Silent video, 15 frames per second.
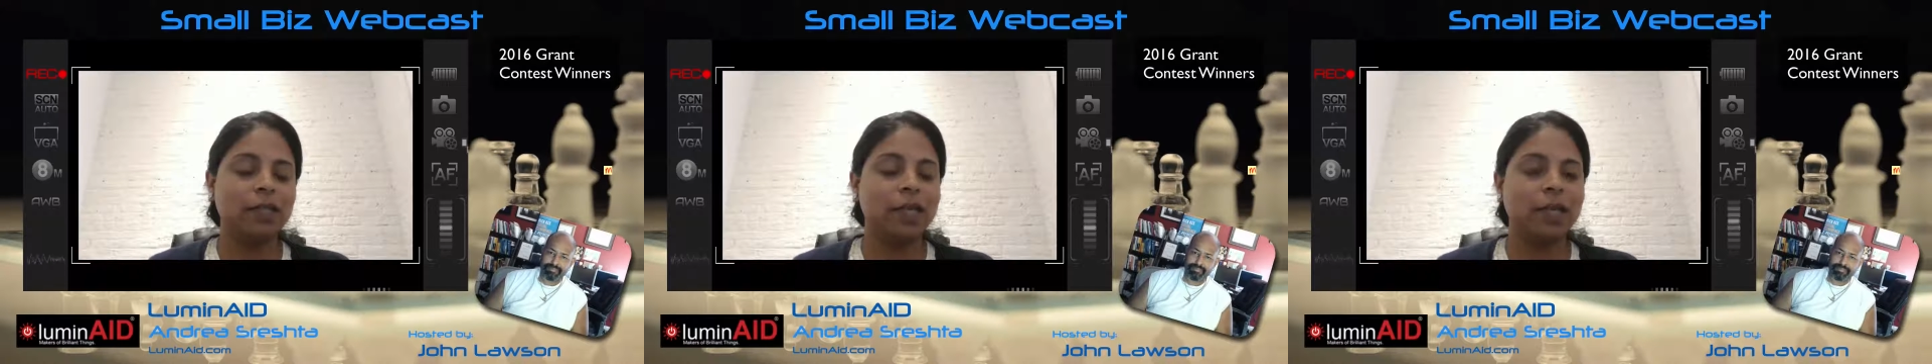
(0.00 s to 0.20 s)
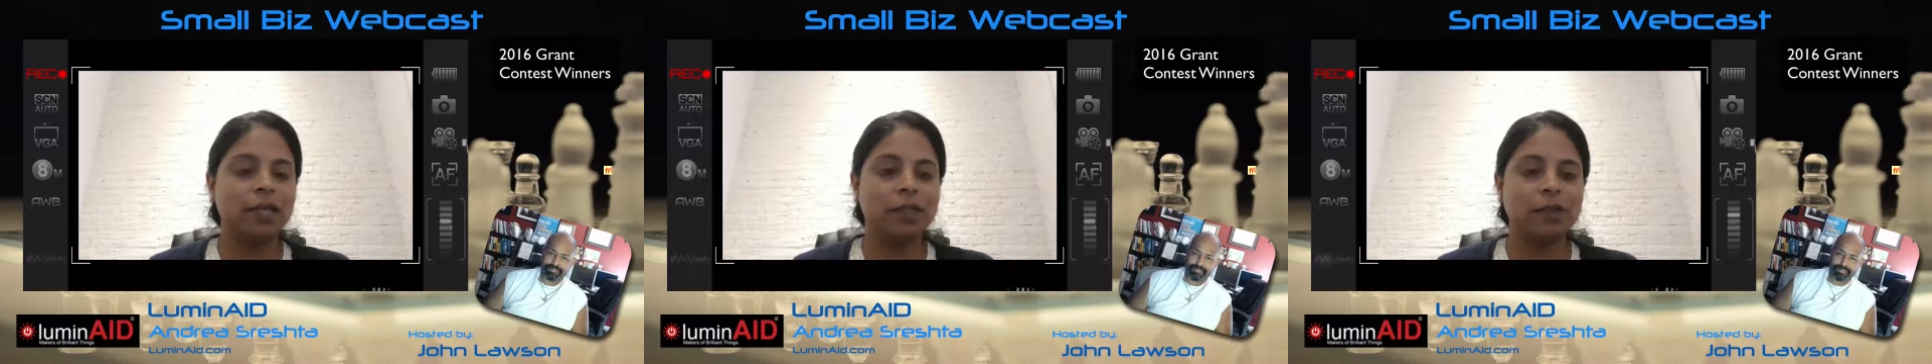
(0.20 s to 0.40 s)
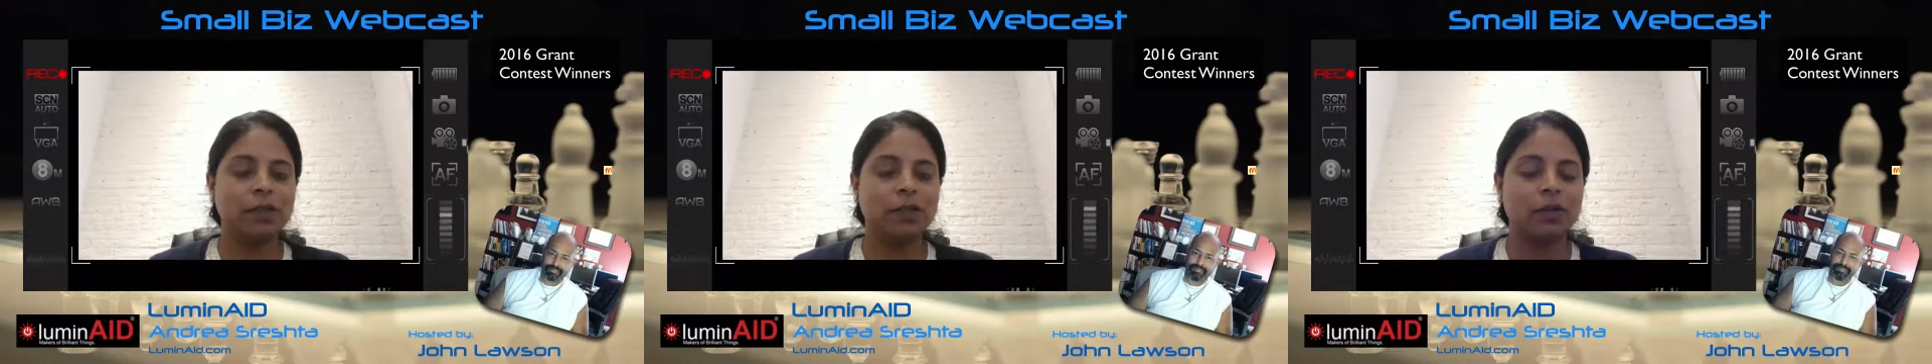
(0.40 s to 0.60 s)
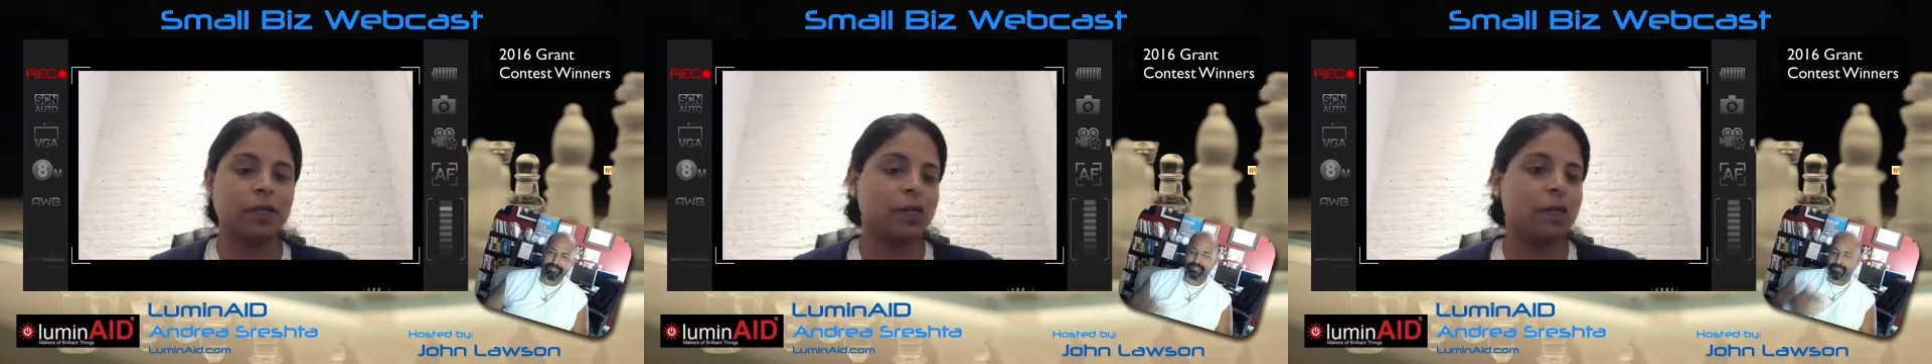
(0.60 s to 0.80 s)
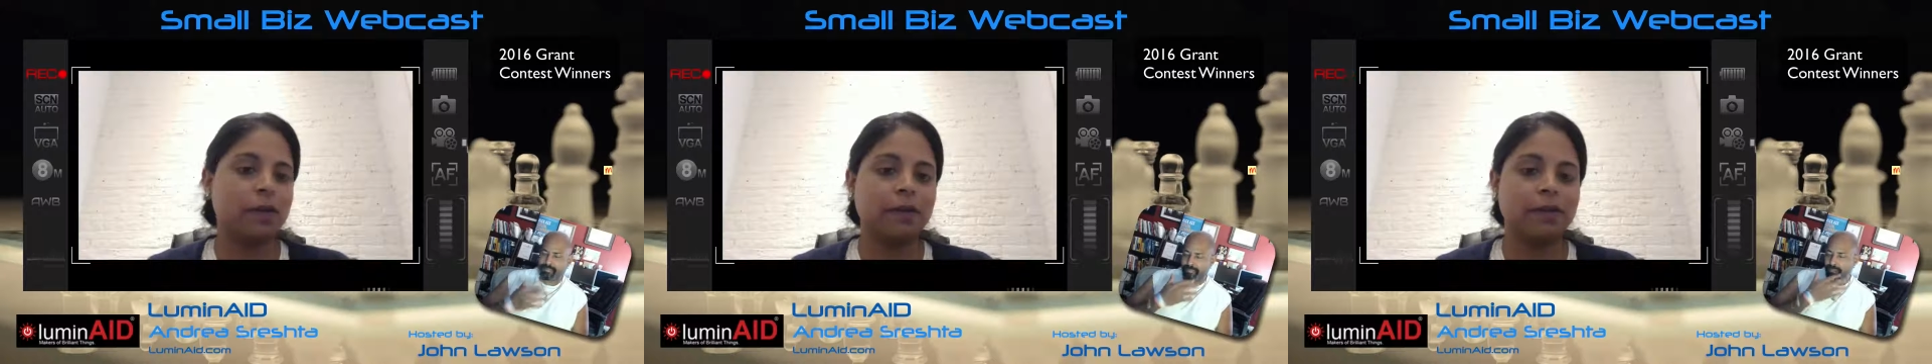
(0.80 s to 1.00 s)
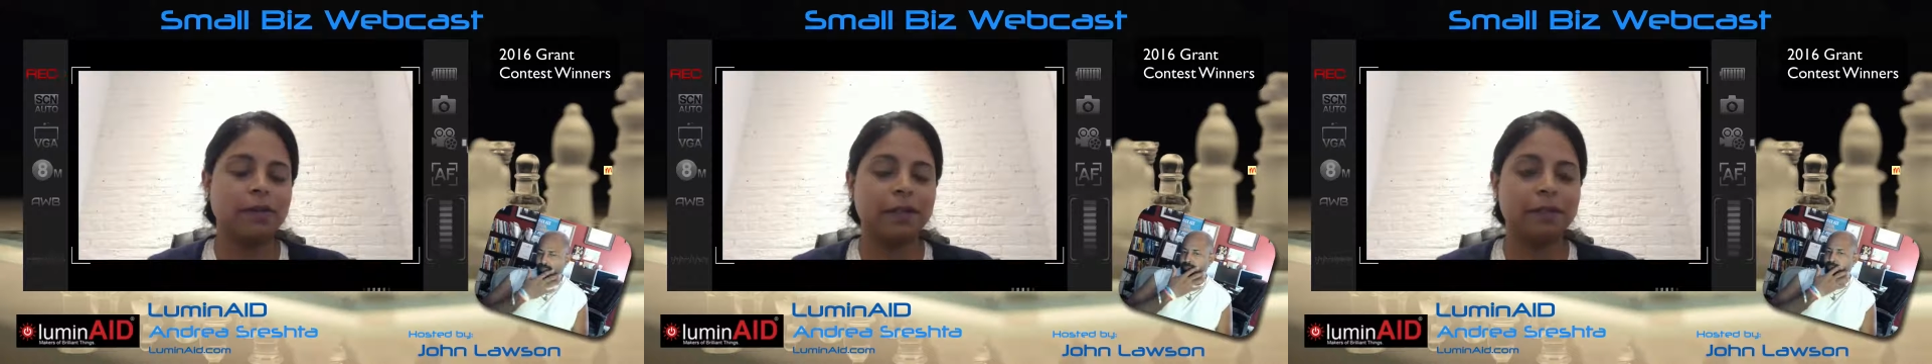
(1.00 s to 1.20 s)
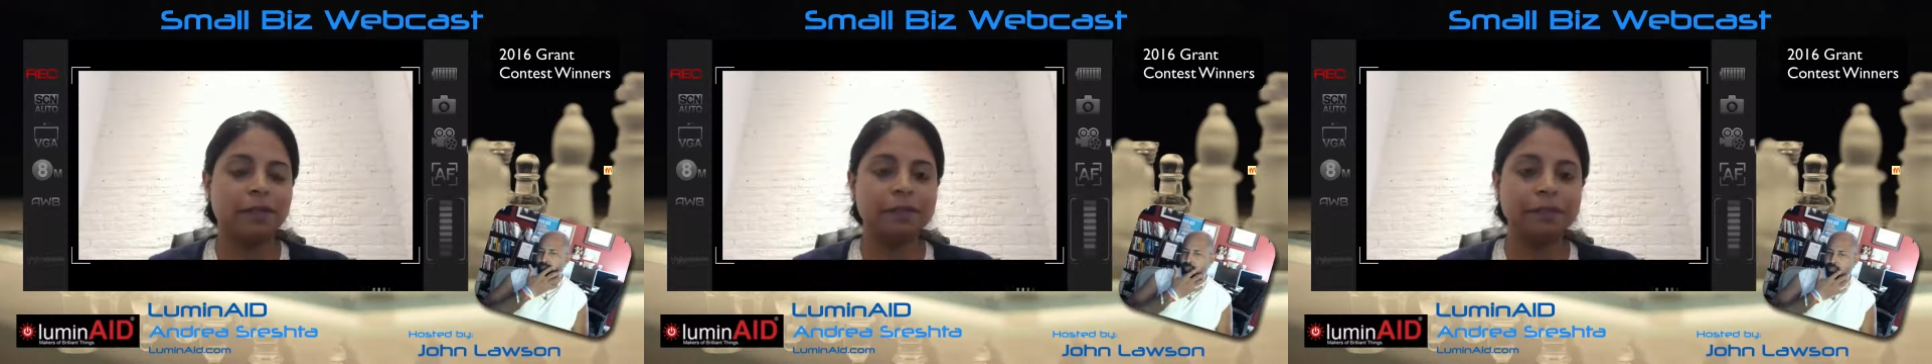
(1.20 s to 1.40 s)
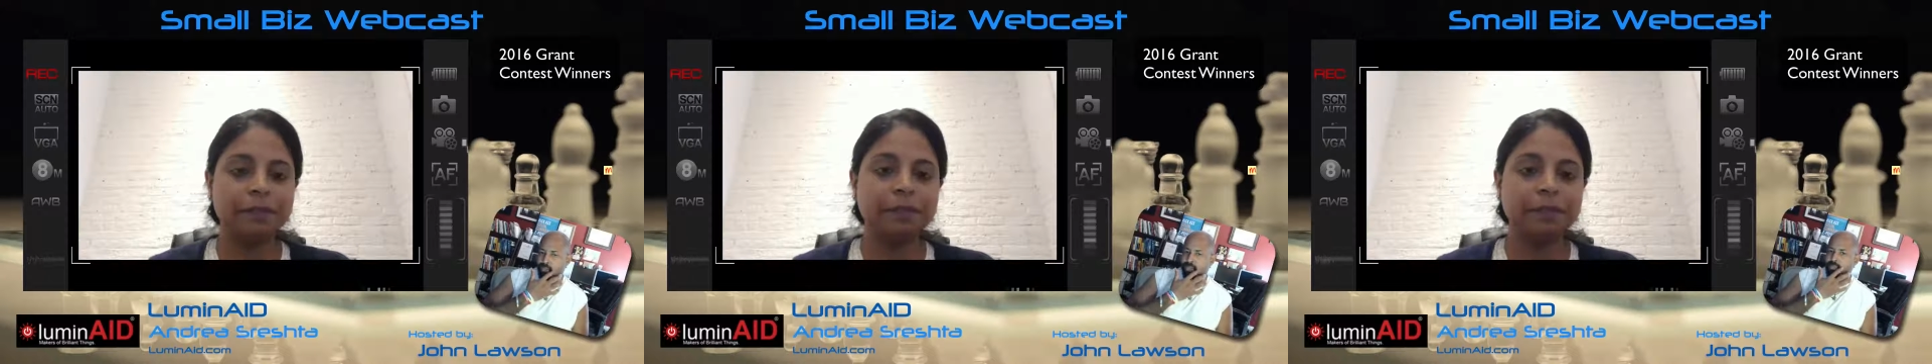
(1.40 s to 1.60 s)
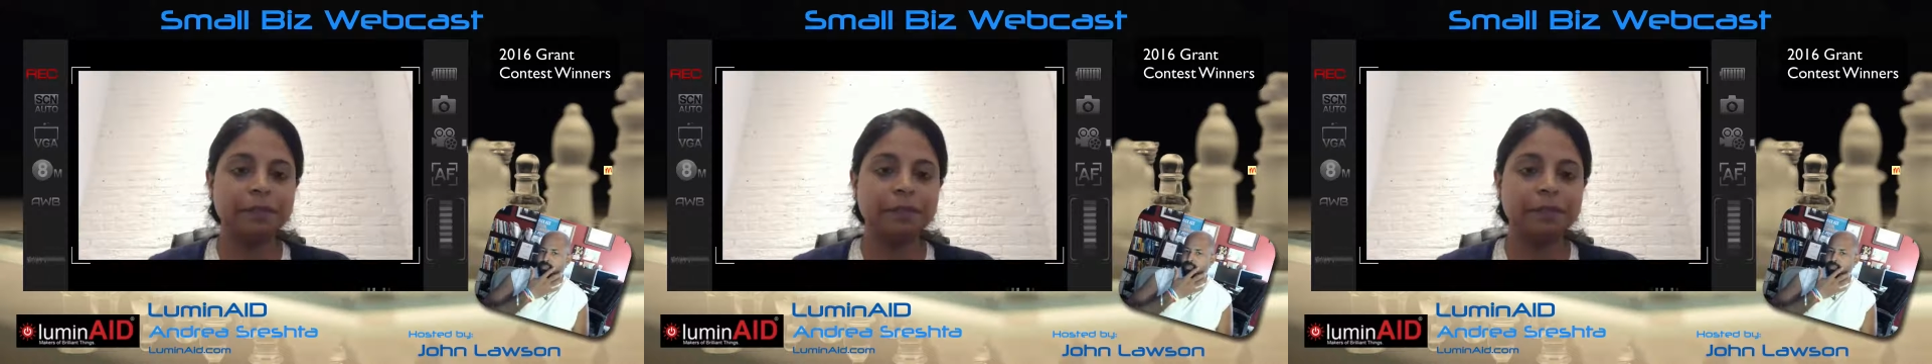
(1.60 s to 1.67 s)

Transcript: yeah, so it's always a lot of fun.